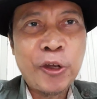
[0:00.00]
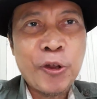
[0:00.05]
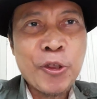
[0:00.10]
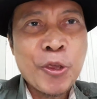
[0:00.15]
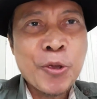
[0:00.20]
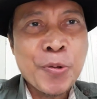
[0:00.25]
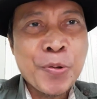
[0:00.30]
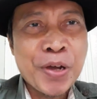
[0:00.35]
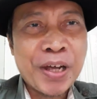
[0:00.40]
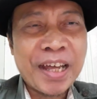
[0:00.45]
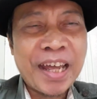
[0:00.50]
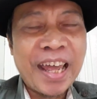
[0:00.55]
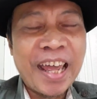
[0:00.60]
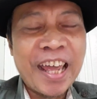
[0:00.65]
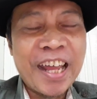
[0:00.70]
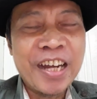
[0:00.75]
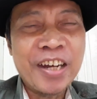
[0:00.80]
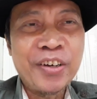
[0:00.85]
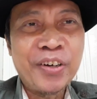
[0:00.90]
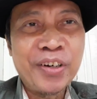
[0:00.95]
Do you work
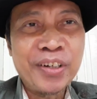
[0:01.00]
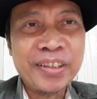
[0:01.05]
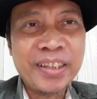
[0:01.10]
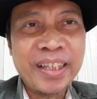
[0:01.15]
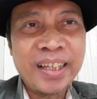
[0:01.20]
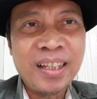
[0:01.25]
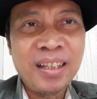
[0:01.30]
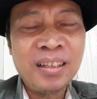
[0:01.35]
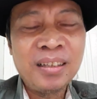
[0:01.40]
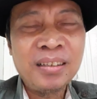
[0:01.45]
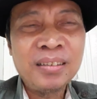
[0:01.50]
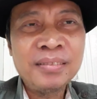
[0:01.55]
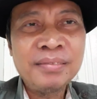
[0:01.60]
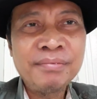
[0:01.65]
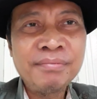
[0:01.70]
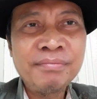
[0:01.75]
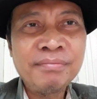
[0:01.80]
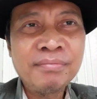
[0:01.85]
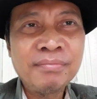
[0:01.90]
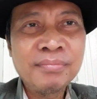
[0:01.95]
in a
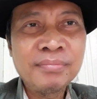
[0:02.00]
hotel?